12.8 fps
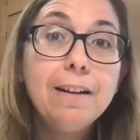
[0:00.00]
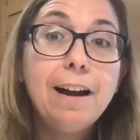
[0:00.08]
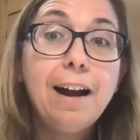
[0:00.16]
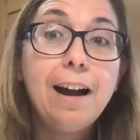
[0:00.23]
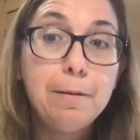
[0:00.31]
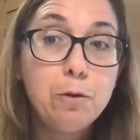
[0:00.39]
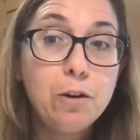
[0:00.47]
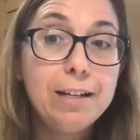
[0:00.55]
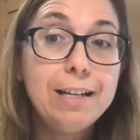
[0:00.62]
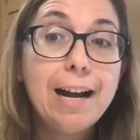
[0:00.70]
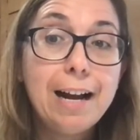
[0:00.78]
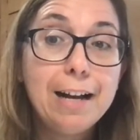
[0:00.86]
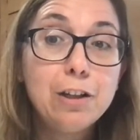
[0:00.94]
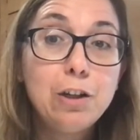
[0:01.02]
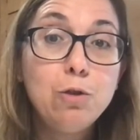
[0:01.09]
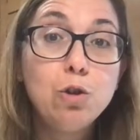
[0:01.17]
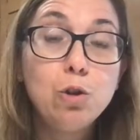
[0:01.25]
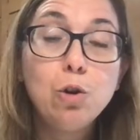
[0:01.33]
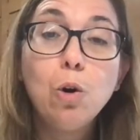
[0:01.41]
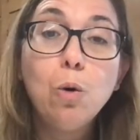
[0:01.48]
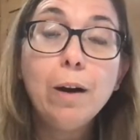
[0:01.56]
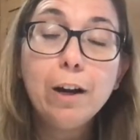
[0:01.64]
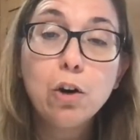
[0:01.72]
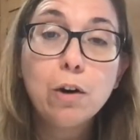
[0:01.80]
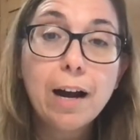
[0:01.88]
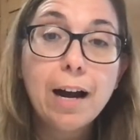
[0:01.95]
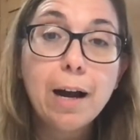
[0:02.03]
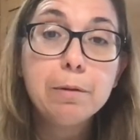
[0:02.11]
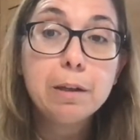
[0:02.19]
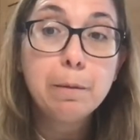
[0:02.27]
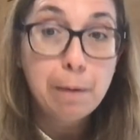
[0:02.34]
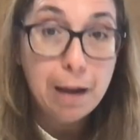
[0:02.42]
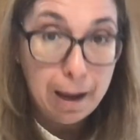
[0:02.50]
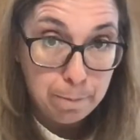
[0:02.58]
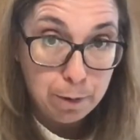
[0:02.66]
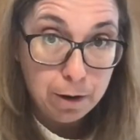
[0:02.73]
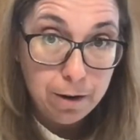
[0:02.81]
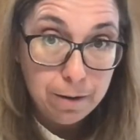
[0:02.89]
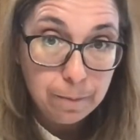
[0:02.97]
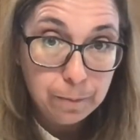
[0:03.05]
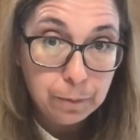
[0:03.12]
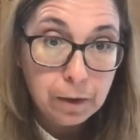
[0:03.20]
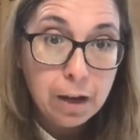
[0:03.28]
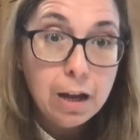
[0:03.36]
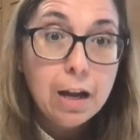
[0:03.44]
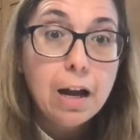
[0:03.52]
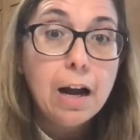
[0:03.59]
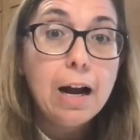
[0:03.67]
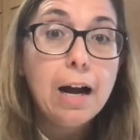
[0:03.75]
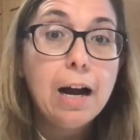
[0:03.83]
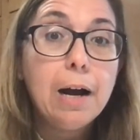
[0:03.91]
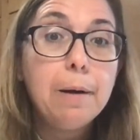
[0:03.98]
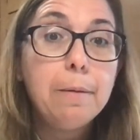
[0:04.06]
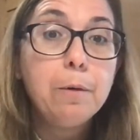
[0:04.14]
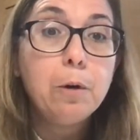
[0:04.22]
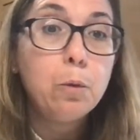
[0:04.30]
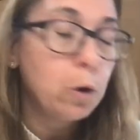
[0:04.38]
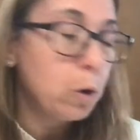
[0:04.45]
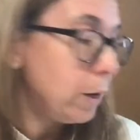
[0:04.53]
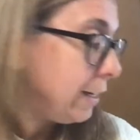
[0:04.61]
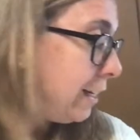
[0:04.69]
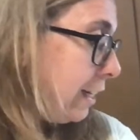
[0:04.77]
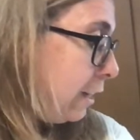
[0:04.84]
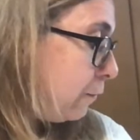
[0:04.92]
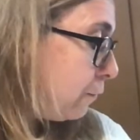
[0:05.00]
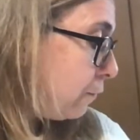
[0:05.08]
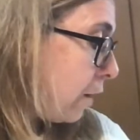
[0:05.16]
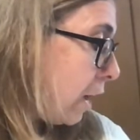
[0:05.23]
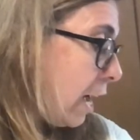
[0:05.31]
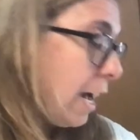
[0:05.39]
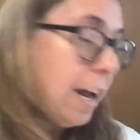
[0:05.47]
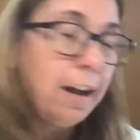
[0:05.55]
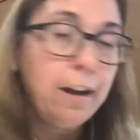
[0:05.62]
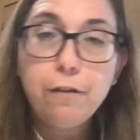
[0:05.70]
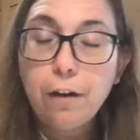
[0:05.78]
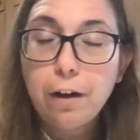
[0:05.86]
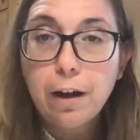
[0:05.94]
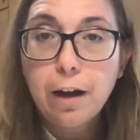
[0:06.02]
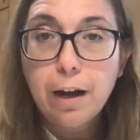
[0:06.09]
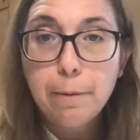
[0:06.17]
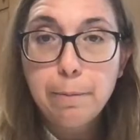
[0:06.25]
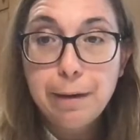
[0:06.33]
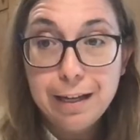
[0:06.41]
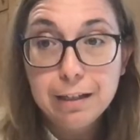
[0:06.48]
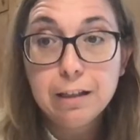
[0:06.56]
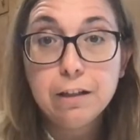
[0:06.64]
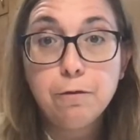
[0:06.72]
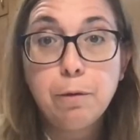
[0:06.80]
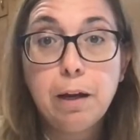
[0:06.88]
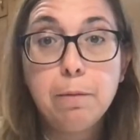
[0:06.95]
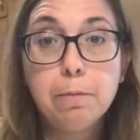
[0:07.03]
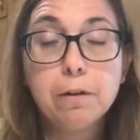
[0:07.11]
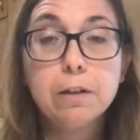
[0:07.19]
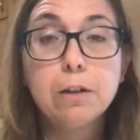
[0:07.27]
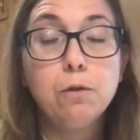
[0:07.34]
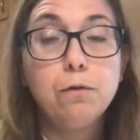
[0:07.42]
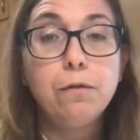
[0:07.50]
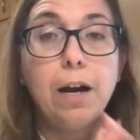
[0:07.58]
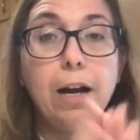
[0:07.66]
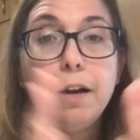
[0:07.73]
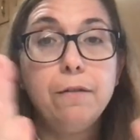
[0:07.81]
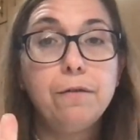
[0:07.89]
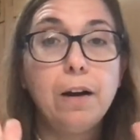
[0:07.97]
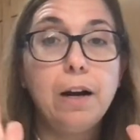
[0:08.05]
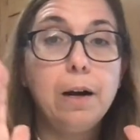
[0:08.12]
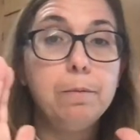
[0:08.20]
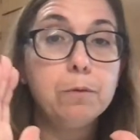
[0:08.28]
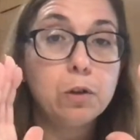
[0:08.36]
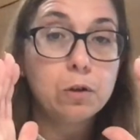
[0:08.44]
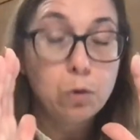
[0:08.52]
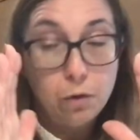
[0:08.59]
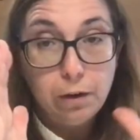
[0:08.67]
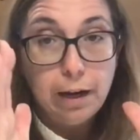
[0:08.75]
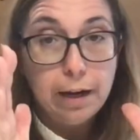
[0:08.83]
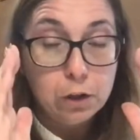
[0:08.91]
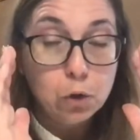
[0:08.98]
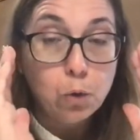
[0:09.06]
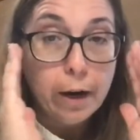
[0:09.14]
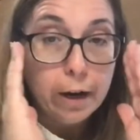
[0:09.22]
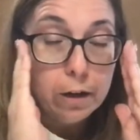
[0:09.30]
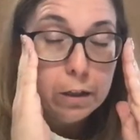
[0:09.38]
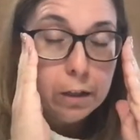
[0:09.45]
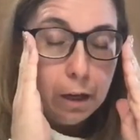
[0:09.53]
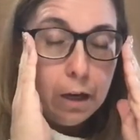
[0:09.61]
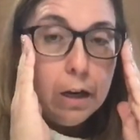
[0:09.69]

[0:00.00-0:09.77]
I'm going to ask you to go and grab some paper. We're going to need 5 pieces of paper, so 5 like squares.